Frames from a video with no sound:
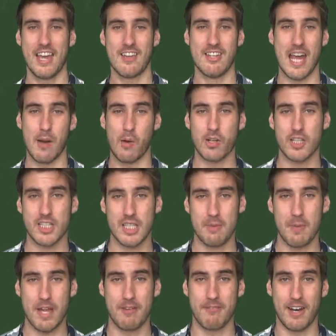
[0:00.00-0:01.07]
Now onto
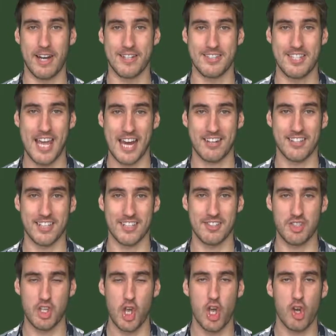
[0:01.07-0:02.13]
some advanced
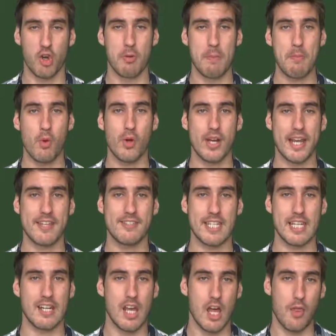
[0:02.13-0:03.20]
tactics. Remember when I
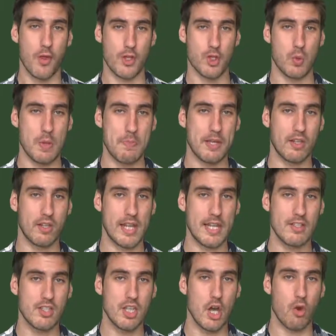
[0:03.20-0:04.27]
said the sweeping
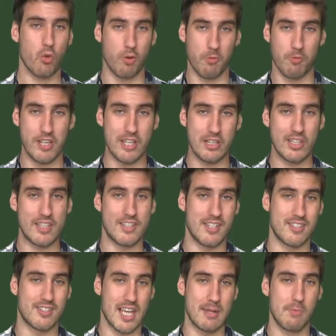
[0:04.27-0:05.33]
lens revealed and
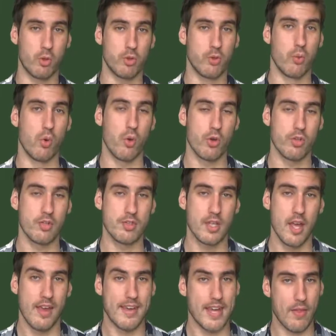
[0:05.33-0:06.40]
disabled wards?
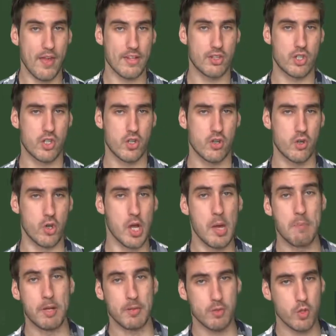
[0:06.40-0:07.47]
Now that's true,
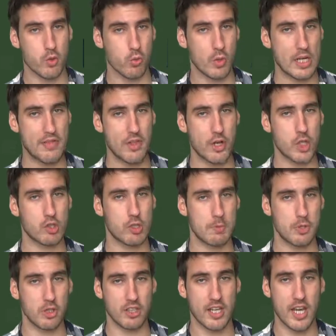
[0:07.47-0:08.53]
but if you read the
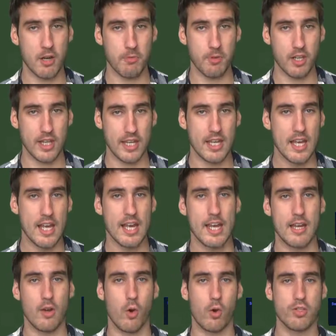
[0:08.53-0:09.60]
description carefully,
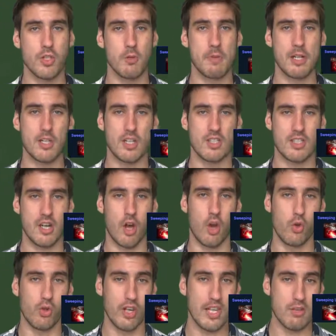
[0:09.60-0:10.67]
it also mentions it
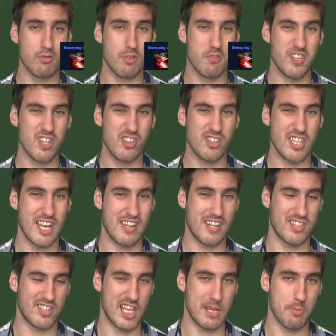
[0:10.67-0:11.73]
only reveals and
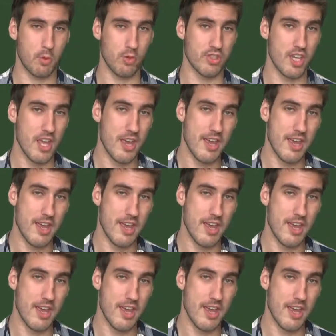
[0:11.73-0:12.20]
disables